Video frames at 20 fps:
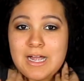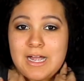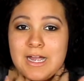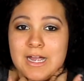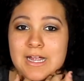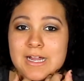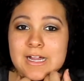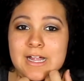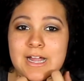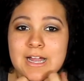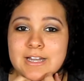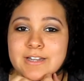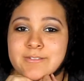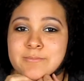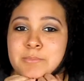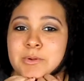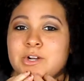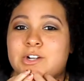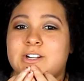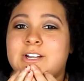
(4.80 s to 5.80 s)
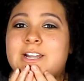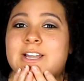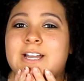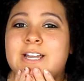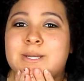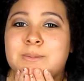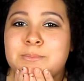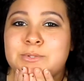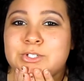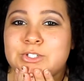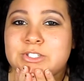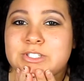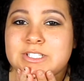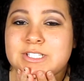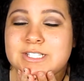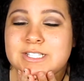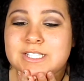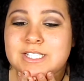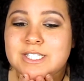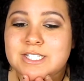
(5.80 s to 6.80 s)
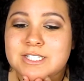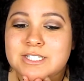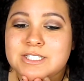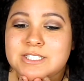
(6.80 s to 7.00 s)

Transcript: I kind of bought a lot of books.